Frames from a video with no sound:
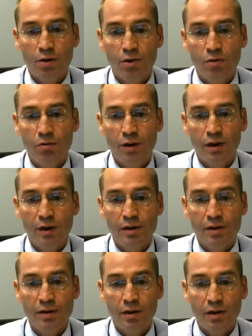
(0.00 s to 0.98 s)
so
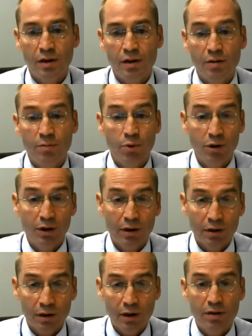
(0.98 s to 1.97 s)
it's the
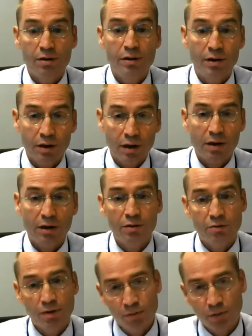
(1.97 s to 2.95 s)
political leaders in our
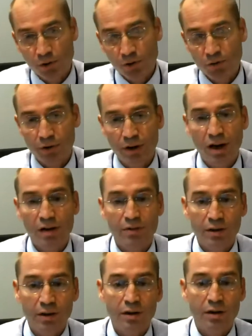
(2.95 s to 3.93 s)
countries, but also in the
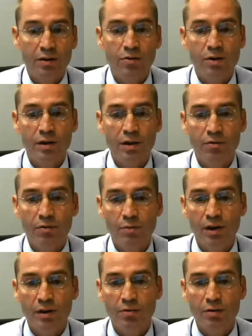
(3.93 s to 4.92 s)
African countries, that will
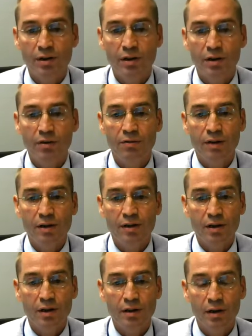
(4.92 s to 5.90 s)
be increasingly
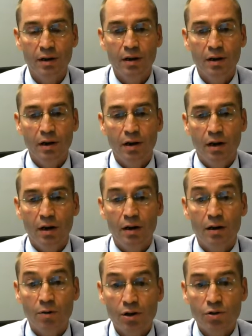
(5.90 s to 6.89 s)
facing
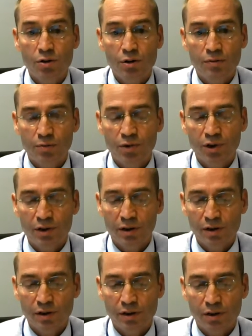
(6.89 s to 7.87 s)
questions from the
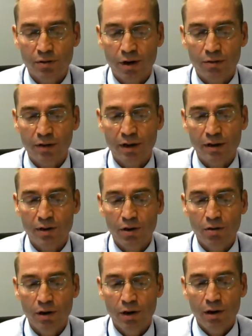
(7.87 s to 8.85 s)
citizens around that.
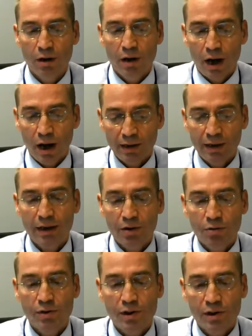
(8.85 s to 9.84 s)
So I'd
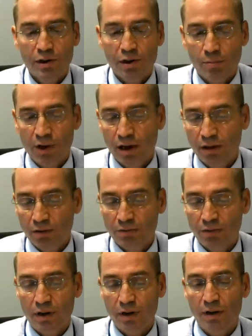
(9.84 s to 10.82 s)
like to see some kind
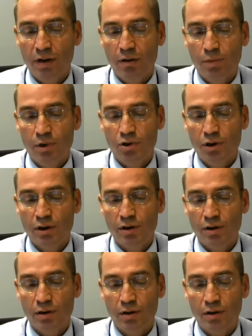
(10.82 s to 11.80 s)
of very
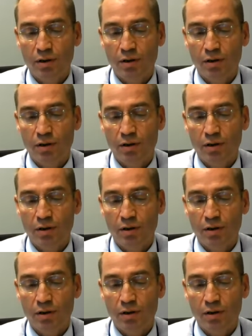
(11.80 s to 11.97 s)
ambitious,